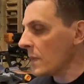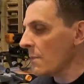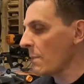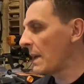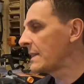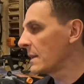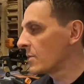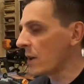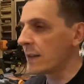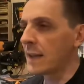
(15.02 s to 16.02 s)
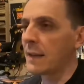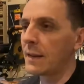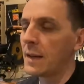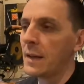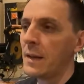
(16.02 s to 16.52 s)
But basically I'm trying to
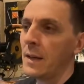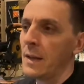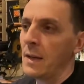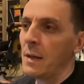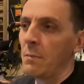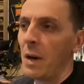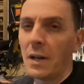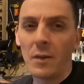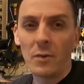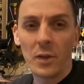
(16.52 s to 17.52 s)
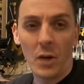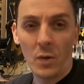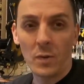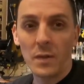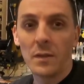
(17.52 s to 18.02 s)
take Python
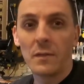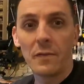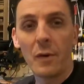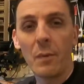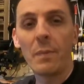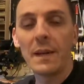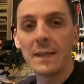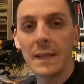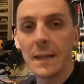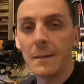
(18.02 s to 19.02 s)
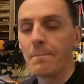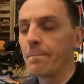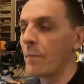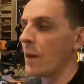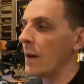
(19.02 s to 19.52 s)
code from a PC
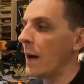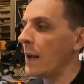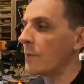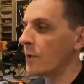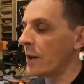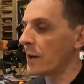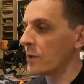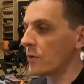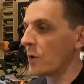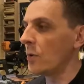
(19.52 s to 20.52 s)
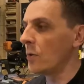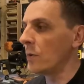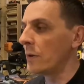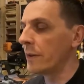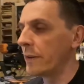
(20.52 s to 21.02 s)
and I'm trying to
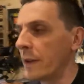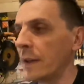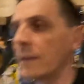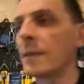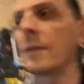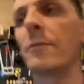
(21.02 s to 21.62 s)
control this